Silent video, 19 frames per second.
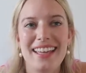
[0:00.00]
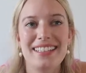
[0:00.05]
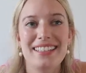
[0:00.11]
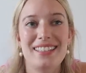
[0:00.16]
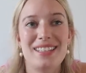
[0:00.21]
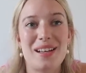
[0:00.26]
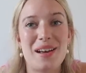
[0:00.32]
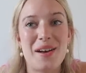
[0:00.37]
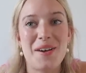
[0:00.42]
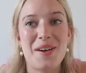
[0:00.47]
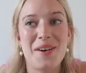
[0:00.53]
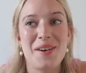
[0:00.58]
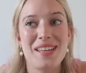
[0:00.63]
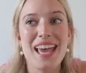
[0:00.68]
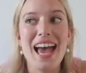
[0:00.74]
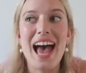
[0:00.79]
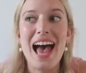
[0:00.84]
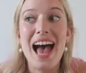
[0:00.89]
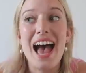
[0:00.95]
So
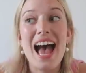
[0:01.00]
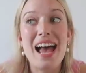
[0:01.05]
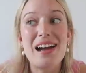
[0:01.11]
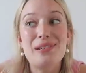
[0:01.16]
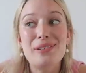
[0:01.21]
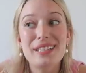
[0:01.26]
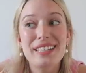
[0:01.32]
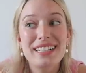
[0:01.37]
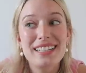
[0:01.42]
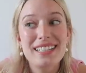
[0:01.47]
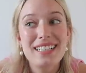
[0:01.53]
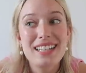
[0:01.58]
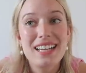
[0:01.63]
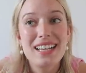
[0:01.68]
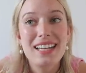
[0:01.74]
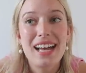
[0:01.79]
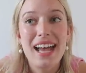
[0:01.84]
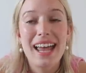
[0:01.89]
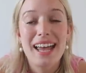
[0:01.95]
yeah, I worked,
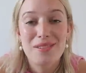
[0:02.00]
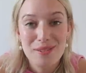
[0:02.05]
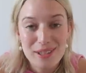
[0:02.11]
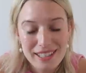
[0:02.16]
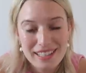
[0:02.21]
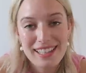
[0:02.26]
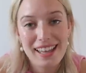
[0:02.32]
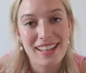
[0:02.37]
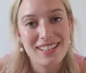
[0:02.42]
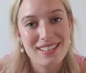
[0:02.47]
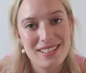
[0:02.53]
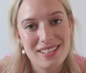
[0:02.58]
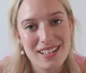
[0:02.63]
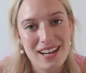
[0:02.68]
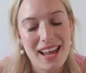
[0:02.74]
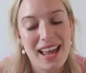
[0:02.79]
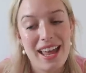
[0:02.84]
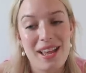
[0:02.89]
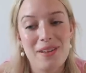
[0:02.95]
I had work
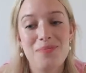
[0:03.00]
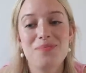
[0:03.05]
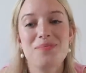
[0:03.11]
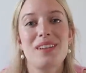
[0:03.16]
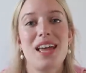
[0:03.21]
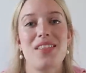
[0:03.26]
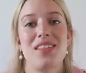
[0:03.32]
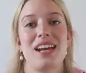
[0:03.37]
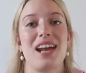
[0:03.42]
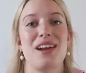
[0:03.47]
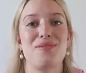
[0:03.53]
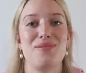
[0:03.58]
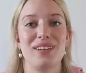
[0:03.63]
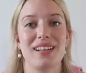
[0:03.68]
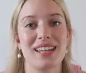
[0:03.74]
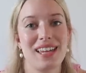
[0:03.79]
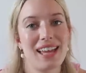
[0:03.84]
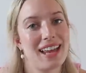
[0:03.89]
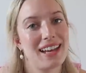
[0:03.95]
yesterday, and then I have
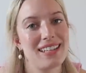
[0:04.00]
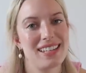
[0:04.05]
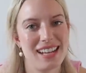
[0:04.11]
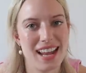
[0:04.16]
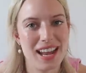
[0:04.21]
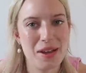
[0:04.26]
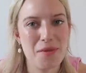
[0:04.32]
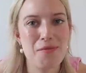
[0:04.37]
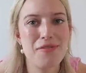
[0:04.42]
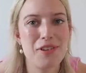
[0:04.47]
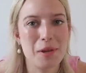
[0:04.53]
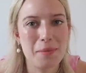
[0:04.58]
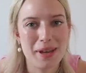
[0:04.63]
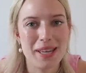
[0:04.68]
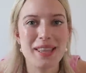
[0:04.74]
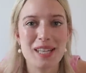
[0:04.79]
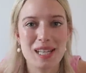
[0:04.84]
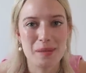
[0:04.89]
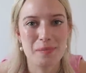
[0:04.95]
work again today. I'm
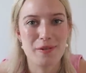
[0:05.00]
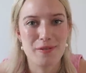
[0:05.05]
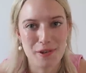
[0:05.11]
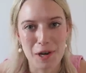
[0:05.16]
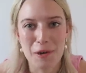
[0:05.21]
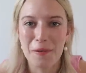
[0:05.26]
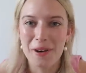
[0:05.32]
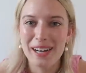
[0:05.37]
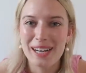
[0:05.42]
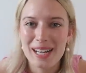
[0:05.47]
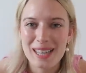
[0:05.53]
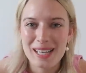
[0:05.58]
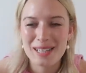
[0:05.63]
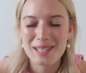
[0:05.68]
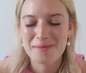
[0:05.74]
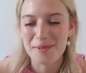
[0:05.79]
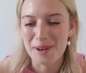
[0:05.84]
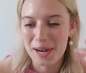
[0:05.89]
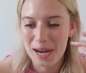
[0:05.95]
filming this before work
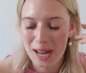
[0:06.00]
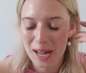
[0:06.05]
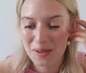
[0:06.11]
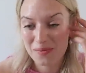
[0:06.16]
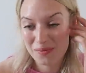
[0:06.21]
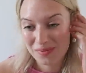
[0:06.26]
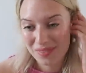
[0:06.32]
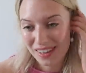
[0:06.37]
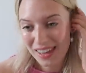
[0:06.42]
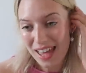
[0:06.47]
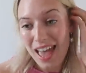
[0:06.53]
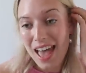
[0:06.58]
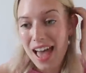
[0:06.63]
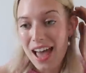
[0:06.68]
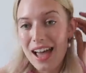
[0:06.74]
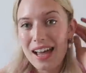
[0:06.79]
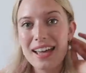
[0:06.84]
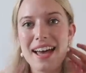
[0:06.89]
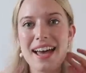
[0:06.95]
this morning,
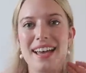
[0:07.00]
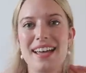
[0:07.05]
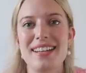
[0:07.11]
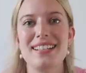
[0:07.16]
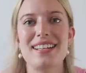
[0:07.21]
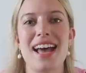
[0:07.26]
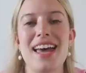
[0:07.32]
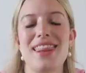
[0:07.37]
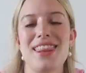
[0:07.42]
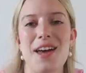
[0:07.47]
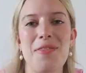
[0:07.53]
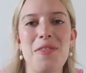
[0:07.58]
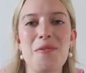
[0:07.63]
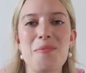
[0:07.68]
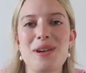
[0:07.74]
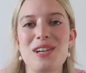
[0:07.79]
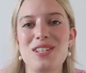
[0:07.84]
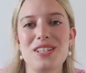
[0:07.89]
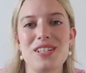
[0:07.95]
because I thought
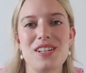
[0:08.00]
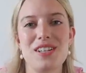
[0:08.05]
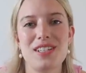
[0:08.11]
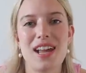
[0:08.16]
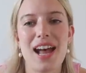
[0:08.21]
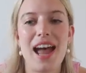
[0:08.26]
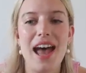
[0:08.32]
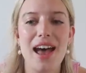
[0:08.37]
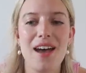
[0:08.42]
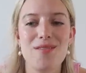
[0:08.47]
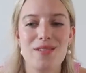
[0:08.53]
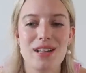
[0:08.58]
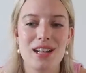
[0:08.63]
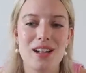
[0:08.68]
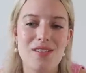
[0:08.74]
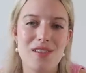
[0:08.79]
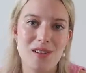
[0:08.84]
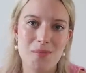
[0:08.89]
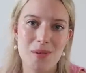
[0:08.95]
that we should just have
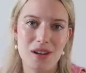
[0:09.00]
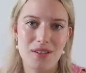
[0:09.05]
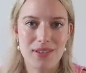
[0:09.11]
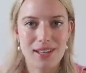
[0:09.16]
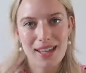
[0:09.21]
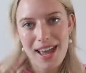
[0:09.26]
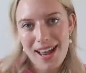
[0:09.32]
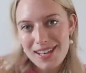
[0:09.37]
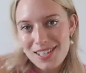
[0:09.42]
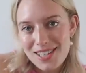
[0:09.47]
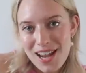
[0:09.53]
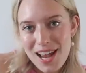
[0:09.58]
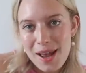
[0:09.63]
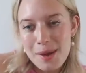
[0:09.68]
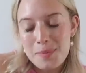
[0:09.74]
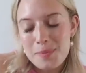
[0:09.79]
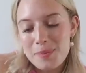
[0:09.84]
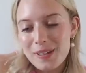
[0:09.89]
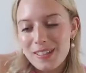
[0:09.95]
like a little bit of a catch
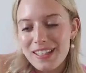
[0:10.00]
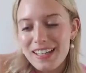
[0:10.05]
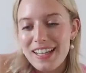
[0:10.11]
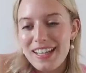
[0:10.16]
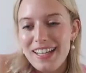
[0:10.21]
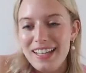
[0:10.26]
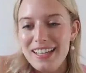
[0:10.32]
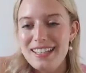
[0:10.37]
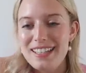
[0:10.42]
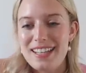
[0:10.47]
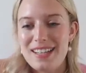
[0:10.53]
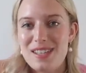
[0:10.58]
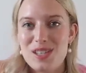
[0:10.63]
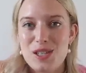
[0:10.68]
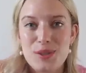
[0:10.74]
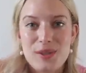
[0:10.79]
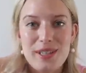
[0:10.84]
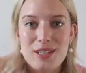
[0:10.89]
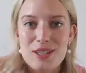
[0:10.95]
up since
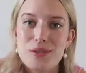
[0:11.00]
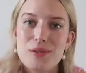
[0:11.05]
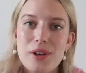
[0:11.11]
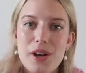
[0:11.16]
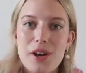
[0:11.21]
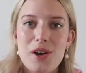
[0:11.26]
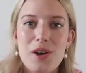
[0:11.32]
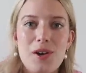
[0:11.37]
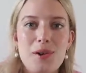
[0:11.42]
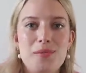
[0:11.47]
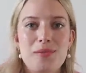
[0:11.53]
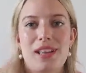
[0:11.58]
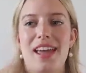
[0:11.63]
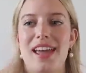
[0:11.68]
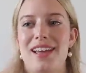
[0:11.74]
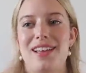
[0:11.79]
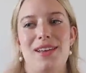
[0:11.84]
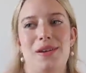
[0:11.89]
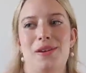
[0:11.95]
going to Rome,
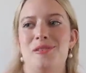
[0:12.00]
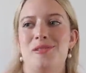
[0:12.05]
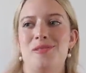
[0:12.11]
like